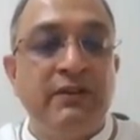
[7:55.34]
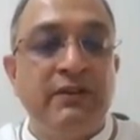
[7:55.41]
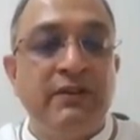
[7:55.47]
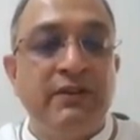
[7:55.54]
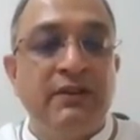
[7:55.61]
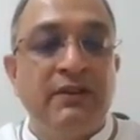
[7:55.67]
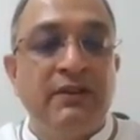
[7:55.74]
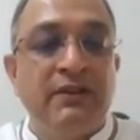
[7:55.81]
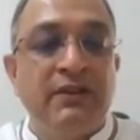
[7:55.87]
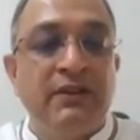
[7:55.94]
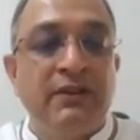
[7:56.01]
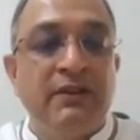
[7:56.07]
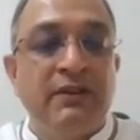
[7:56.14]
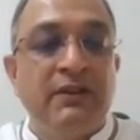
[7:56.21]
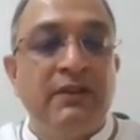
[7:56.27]

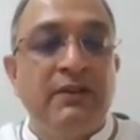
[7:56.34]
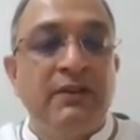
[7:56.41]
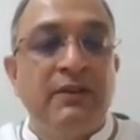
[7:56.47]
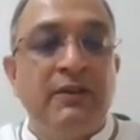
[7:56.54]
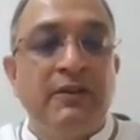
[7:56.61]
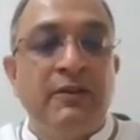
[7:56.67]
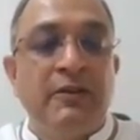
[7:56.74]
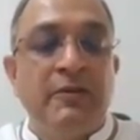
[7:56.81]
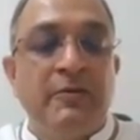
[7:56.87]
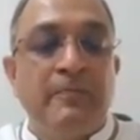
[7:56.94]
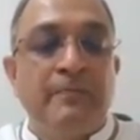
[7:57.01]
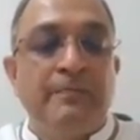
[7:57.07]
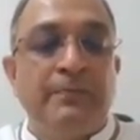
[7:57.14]
No one is speaking in this clip.